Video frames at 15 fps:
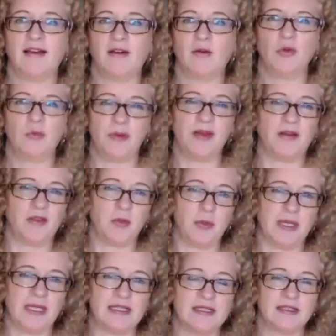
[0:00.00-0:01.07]
would be on the
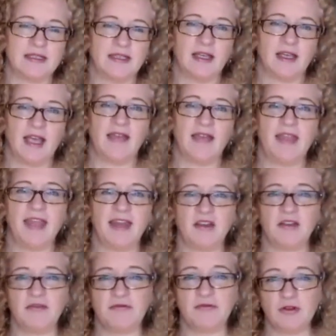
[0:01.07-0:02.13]
beat. And then
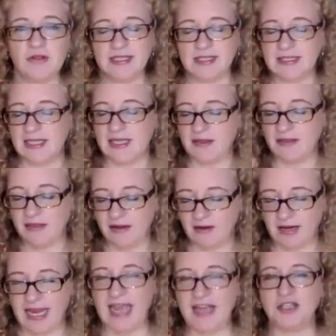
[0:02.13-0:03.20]
conversely, they're
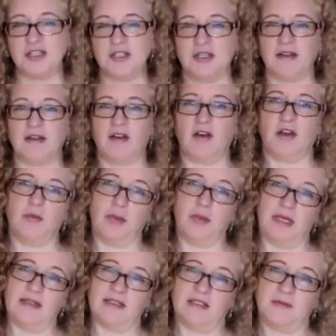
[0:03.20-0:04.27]
catching it on a beat.